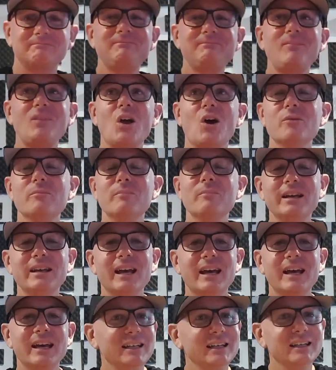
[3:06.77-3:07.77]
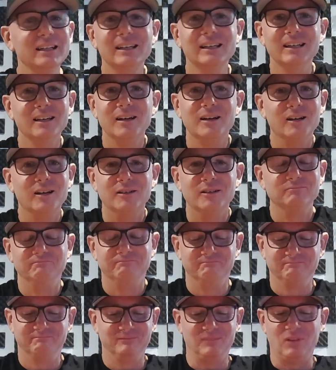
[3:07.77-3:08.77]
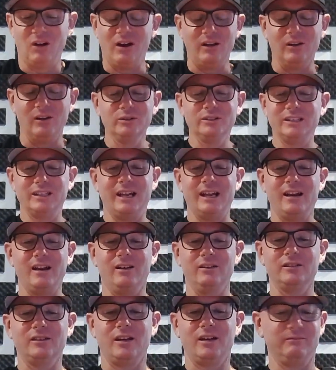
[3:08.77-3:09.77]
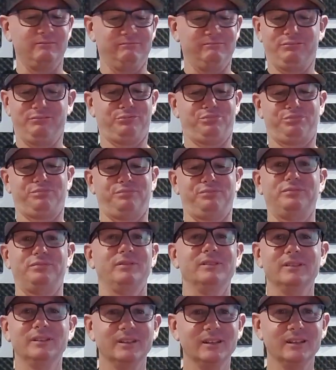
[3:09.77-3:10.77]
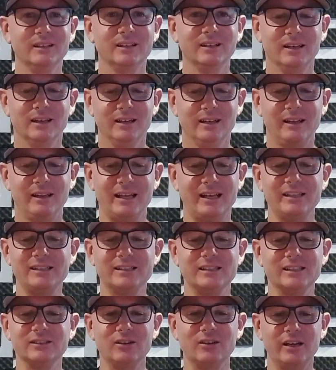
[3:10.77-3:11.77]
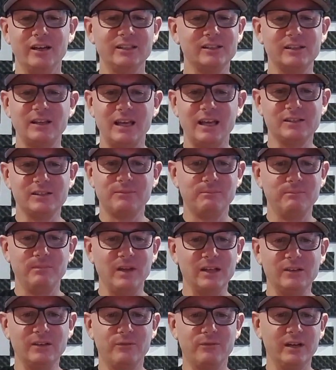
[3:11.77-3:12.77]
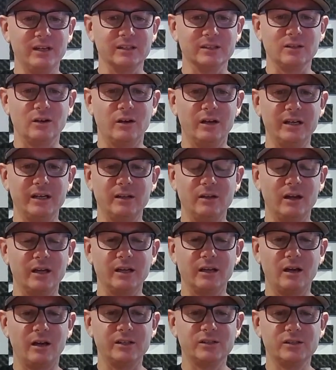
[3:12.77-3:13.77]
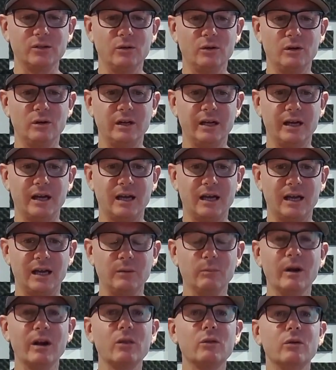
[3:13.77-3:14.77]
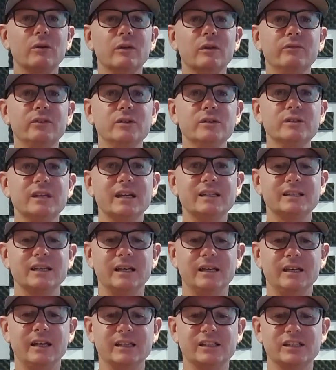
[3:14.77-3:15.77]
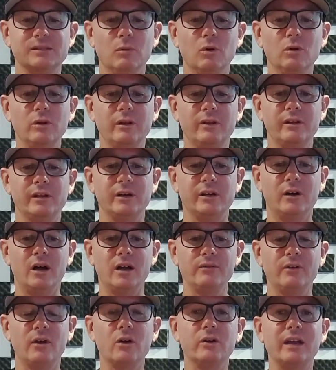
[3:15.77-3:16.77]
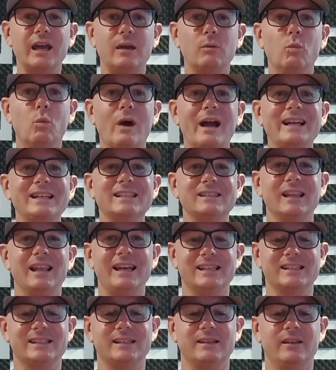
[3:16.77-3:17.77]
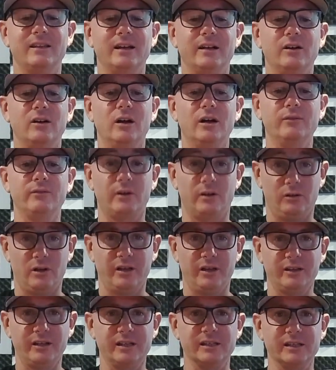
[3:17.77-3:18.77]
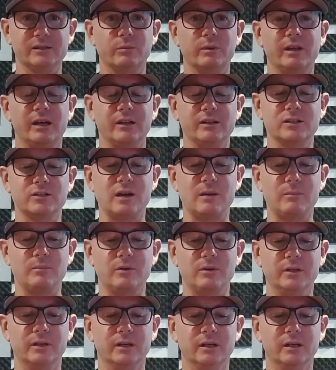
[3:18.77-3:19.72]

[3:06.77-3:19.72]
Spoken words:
on Monday, I looked at it and I was like, that is it's freaking tiny. Like I saw in one of the reviews, they said it's smaller than an iPhone and weighs less than an iPhone like this without the strap on.